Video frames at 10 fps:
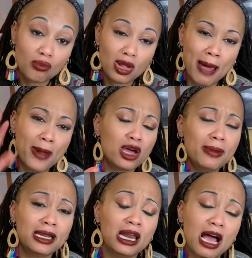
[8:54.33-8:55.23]
I'm not gonna make
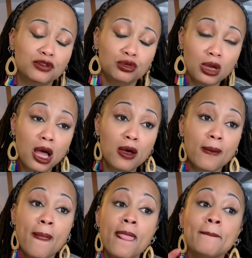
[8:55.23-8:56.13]
that live too
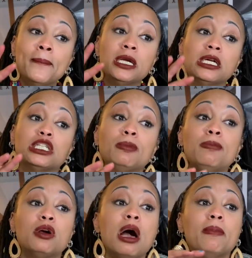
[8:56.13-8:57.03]
long because people
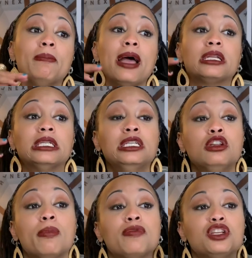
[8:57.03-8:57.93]
coming back to see their
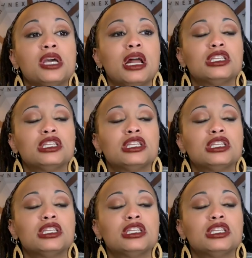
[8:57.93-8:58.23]
birthday shout outs.